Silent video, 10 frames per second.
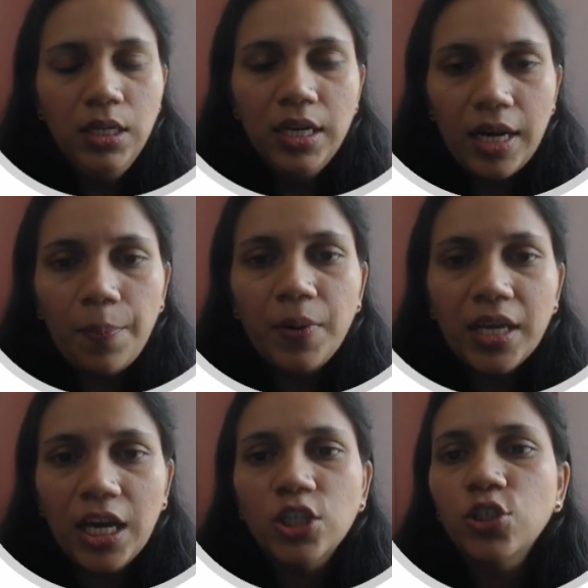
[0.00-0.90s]

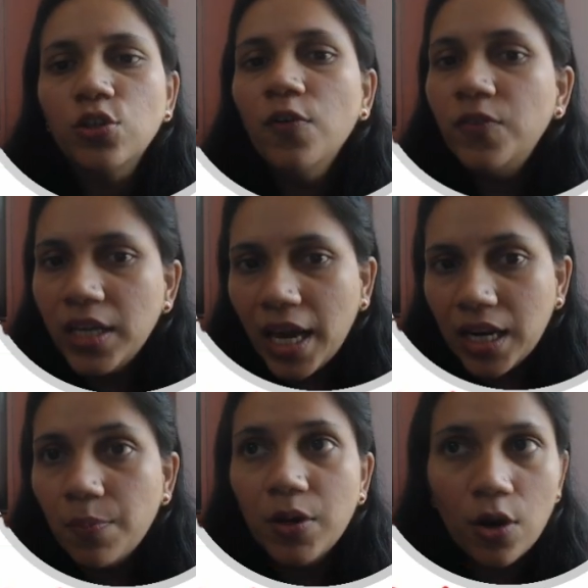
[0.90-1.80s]
replication of
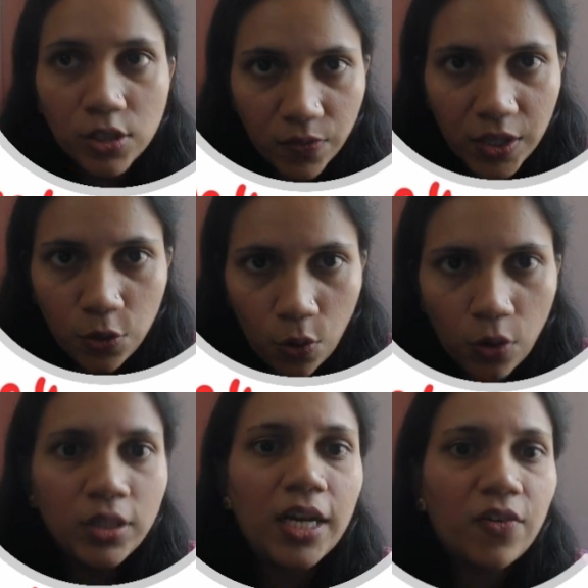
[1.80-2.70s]
DNA because we
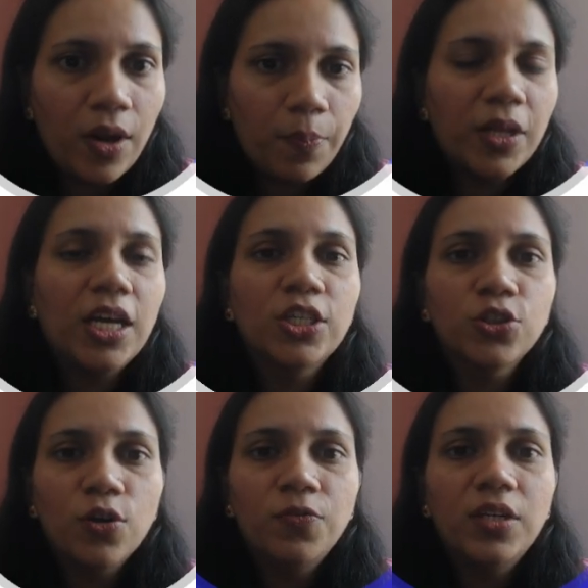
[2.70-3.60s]
know that
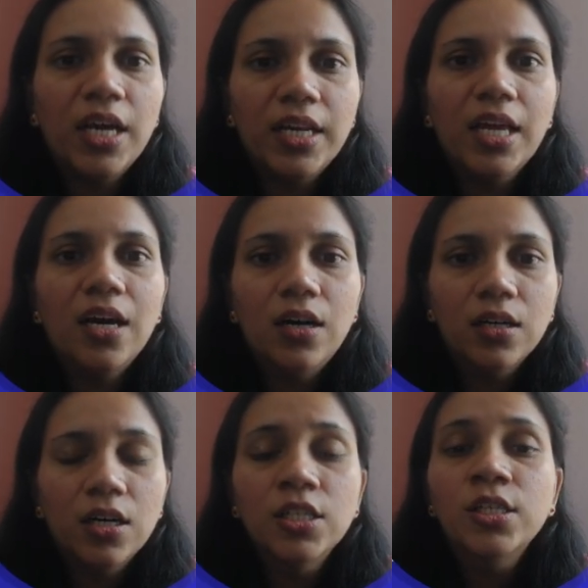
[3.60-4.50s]
replication of DNA
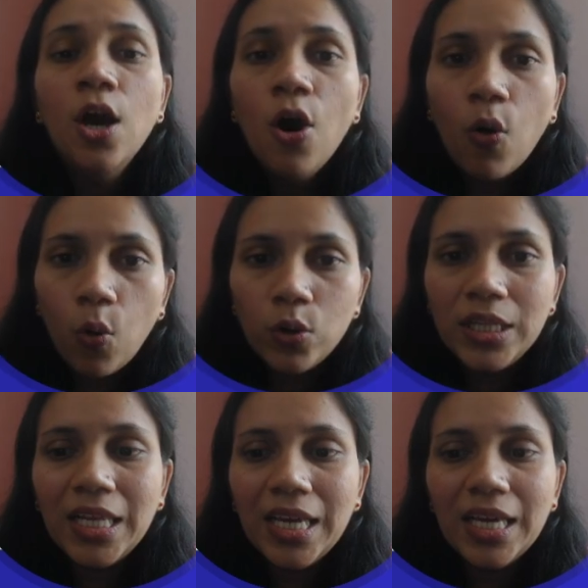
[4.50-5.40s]
occurs
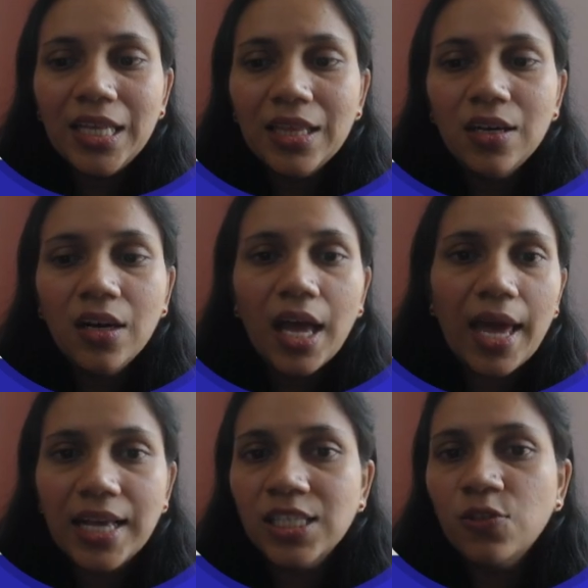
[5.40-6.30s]
only in the
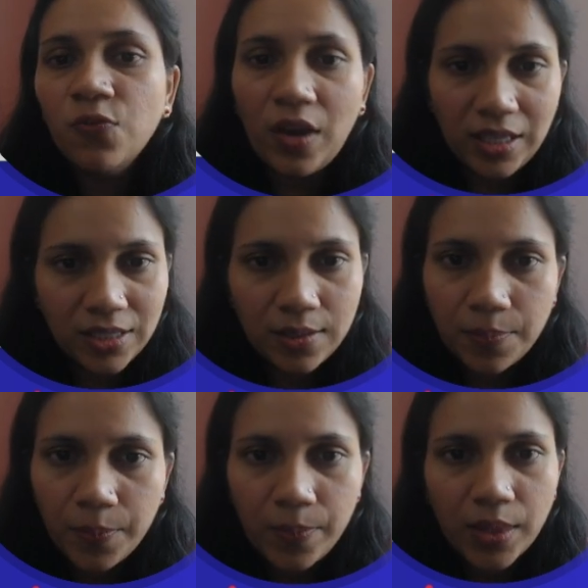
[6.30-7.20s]
S phase.
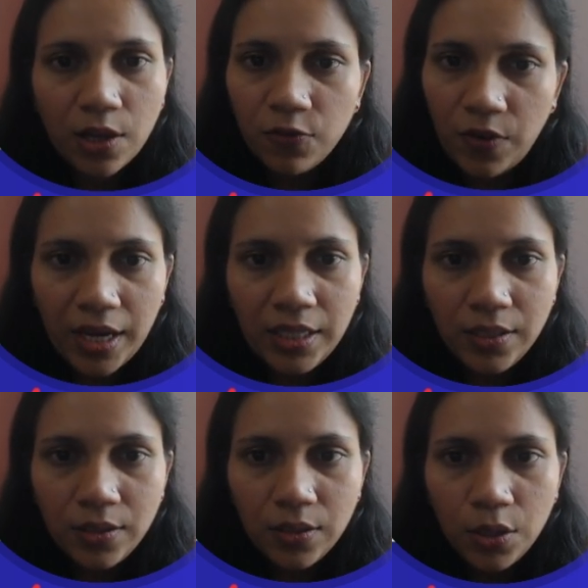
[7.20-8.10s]
Fine.
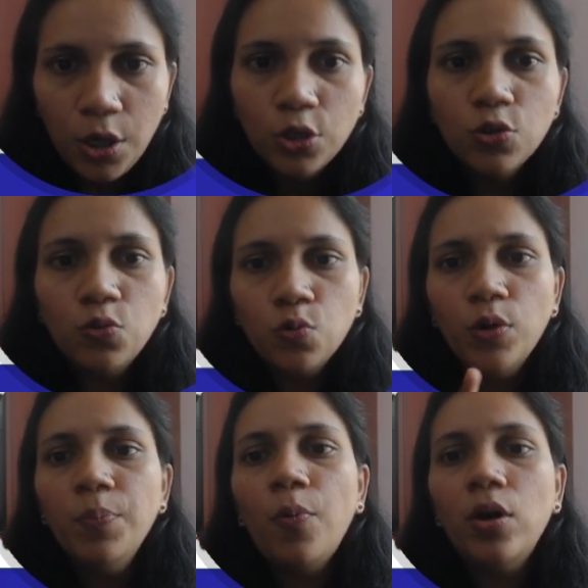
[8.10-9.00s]
So two
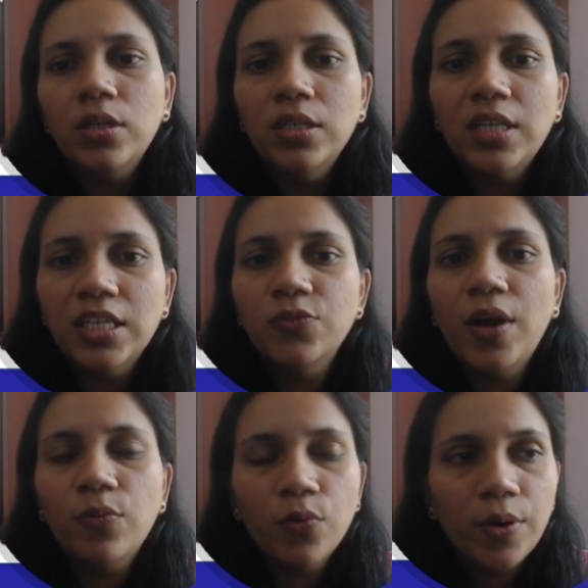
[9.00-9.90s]
important things we
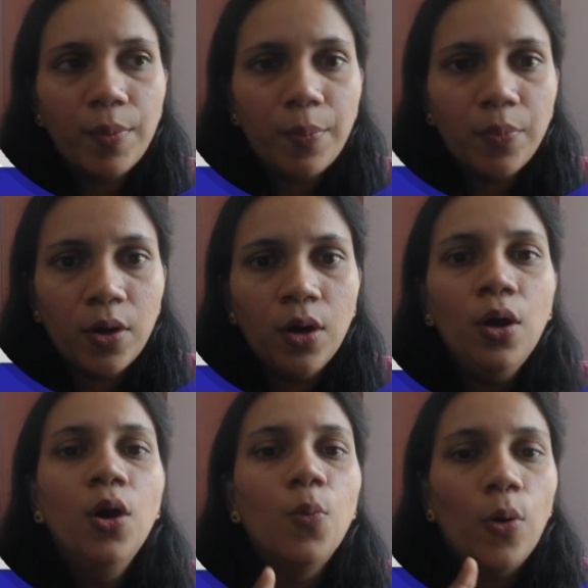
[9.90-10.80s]
have to remember.
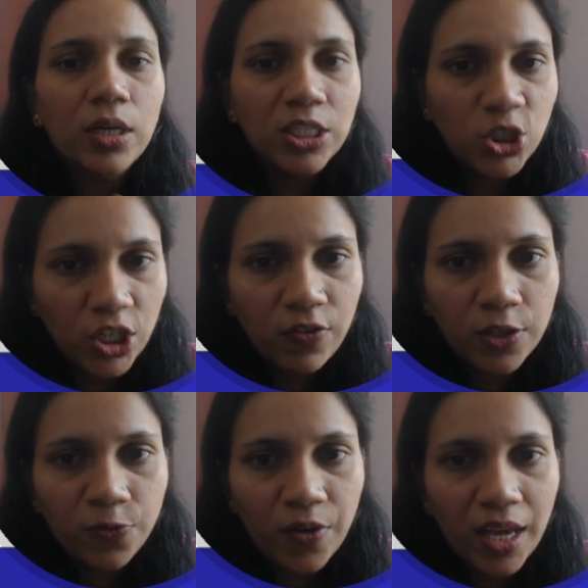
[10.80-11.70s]
What is
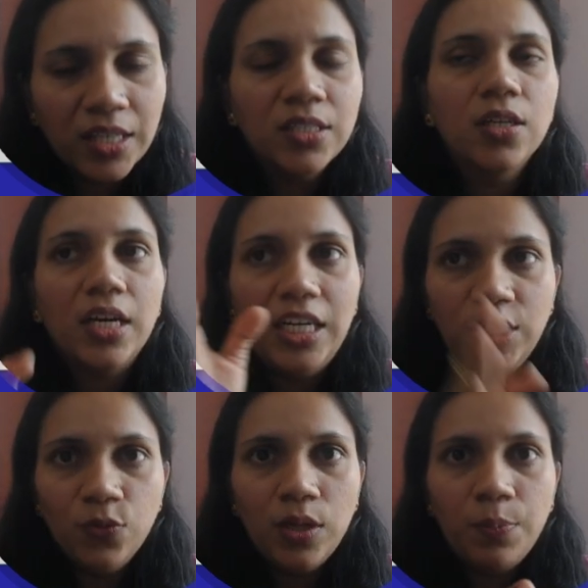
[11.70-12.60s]
G1 phase? The
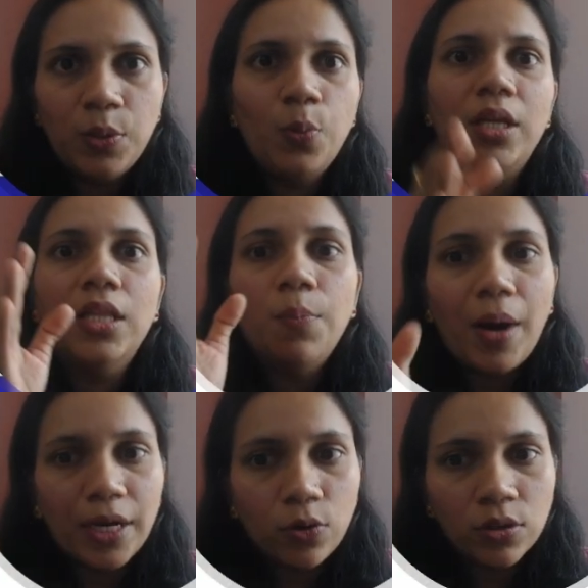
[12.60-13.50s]
interval between the
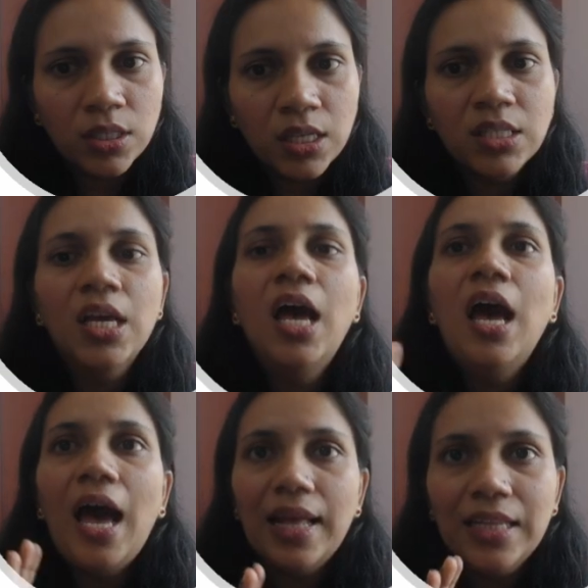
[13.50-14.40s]

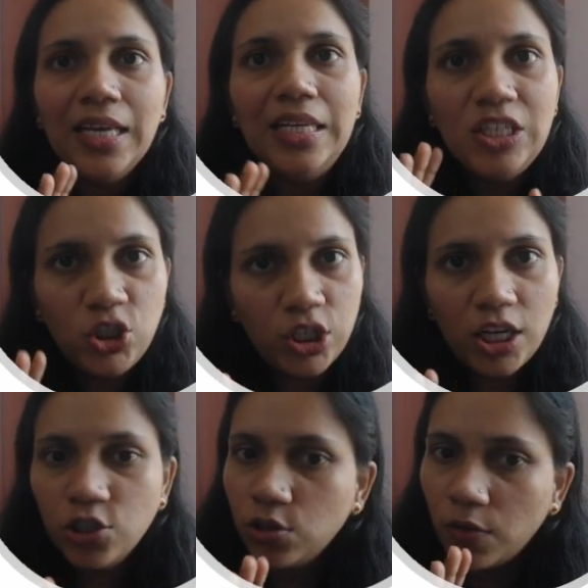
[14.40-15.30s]
mitosis and the
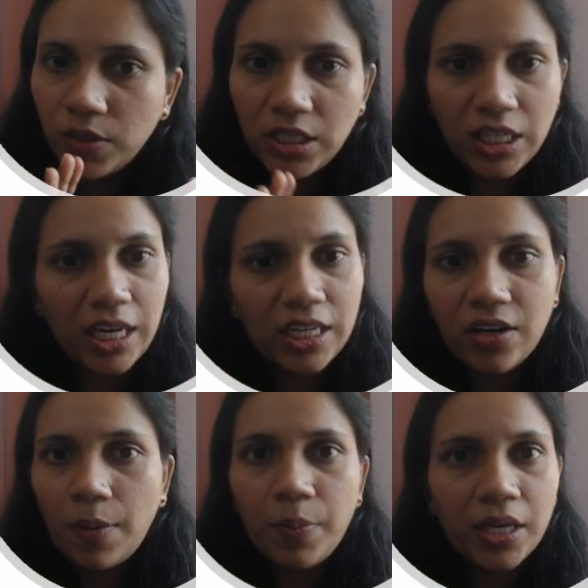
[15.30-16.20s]
initiation of the DNA
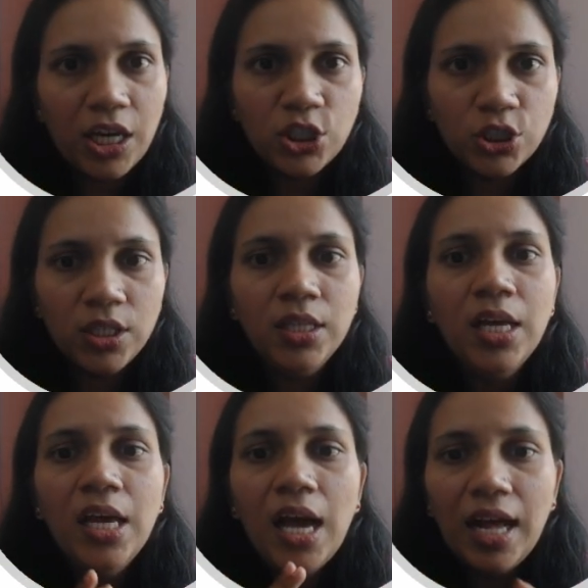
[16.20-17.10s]
replication.
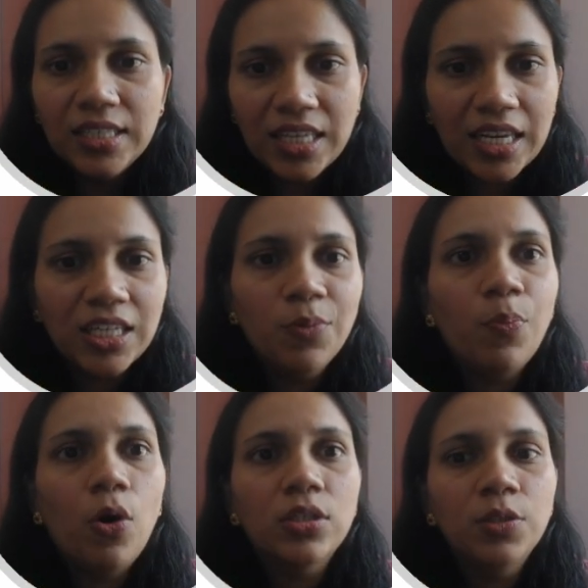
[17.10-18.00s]
And second
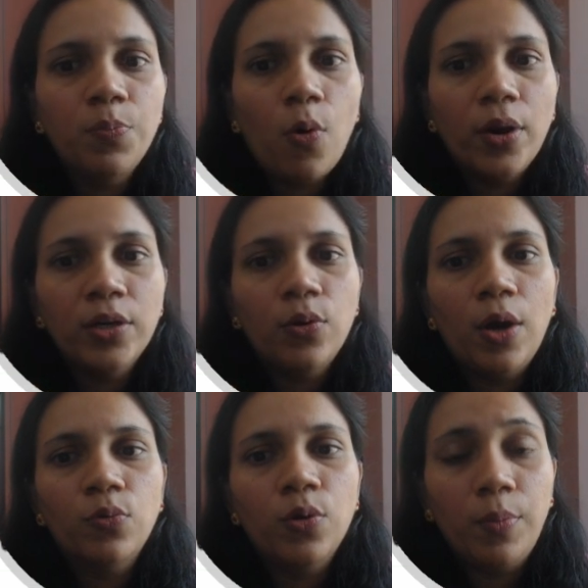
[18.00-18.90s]
important point, you
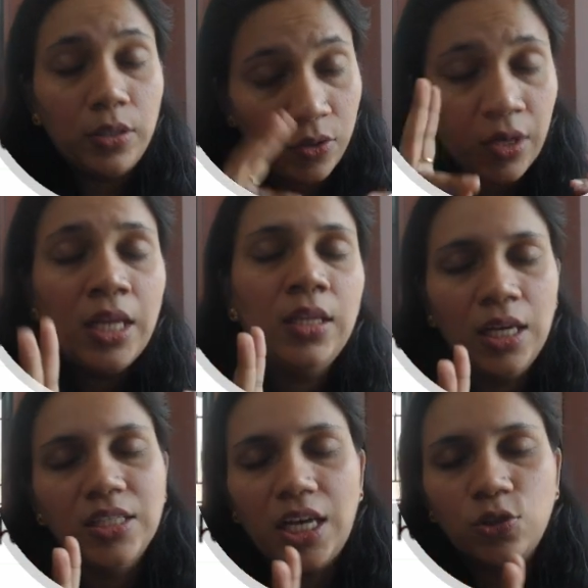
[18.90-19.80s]
have to remember three
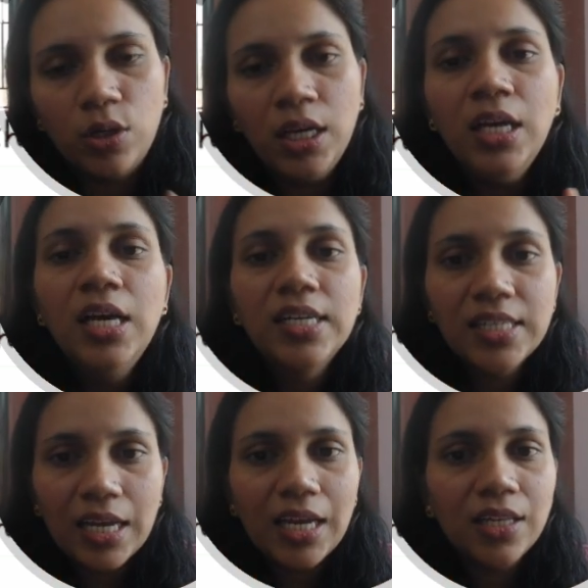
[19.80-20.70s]
things actually.
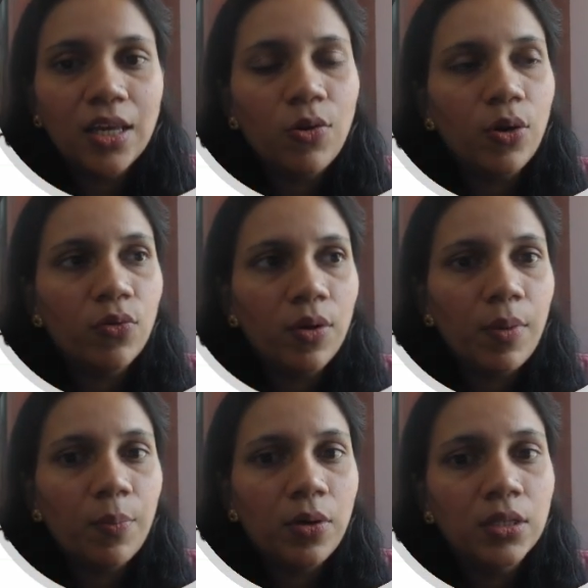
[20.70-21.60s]
Second thing you have to
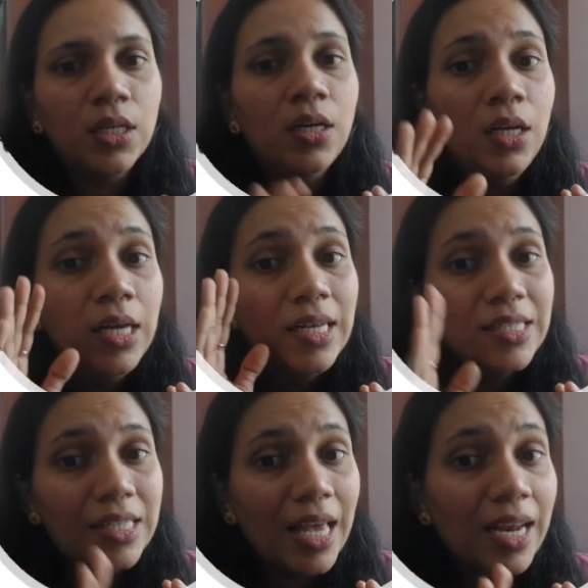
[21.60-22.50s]
remember, the
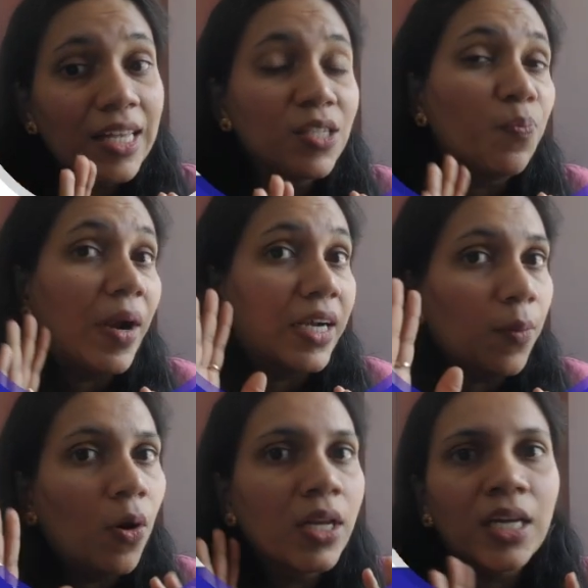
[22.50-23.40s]
cell is
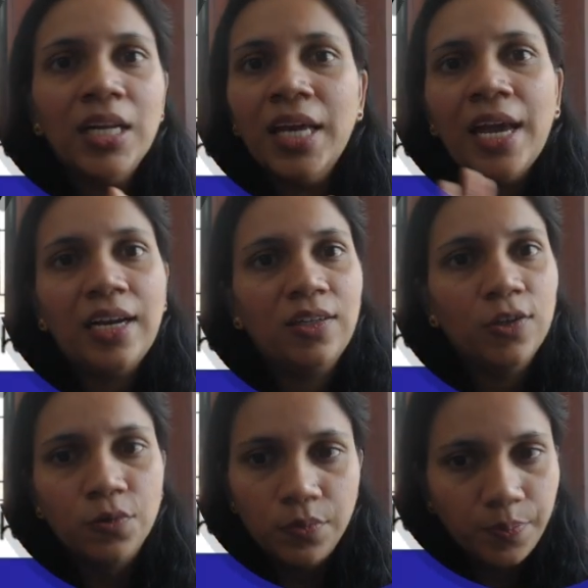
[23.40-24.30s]
metabolically
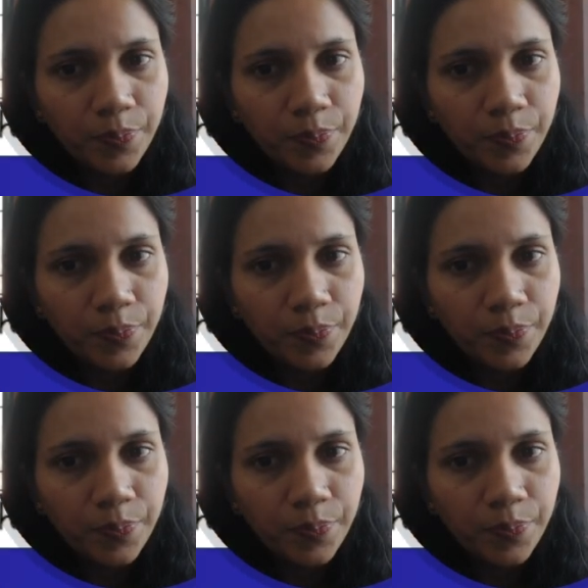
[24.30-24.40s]
active.